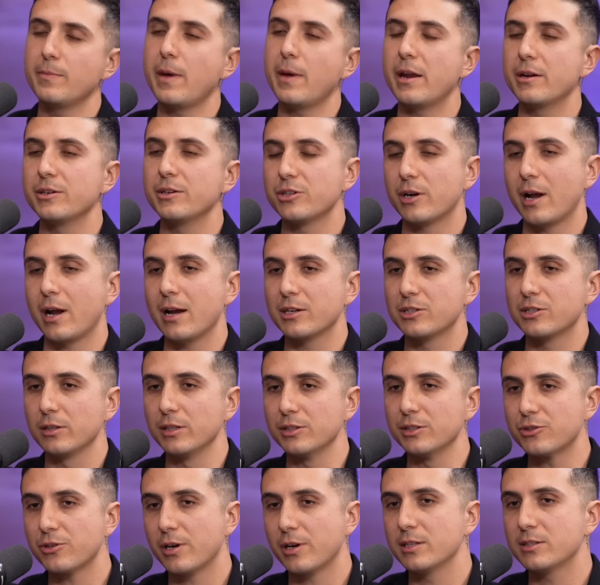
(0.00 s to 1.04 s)
manager
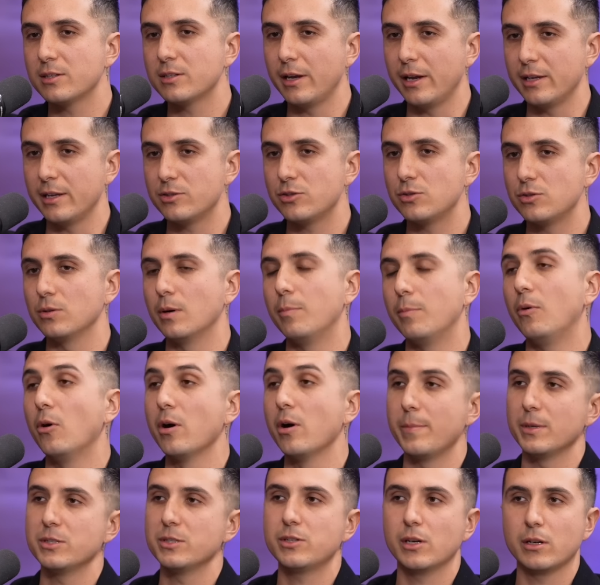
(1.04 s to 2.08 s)
actually translates to
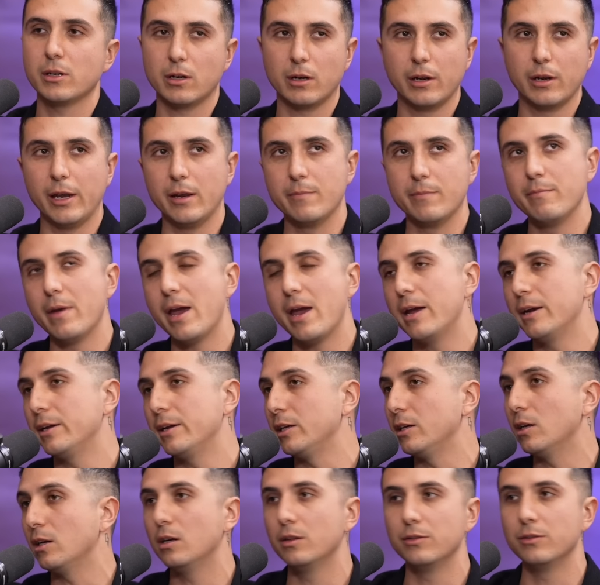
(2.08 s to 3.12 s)
appointment setter in
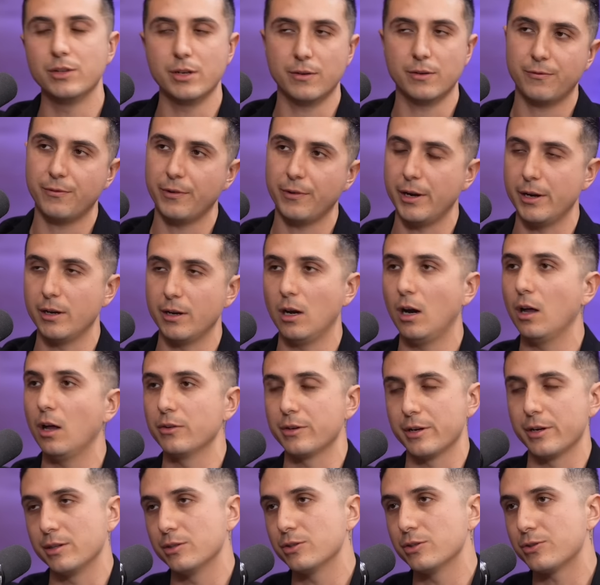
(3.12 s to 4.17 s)
many different
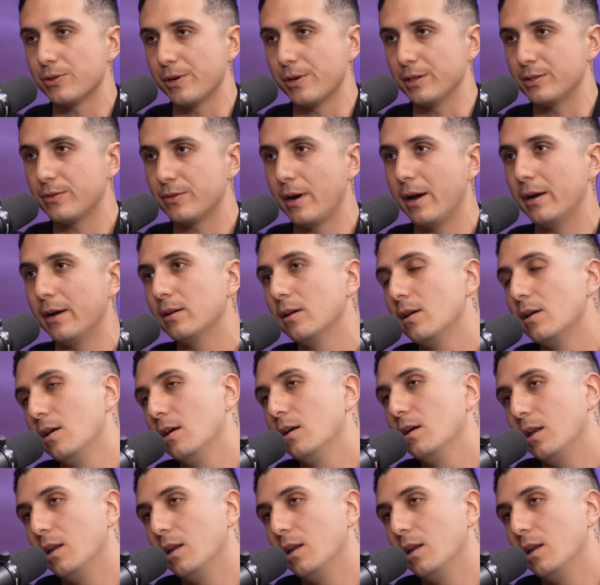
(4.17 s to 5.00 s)
other industries, right?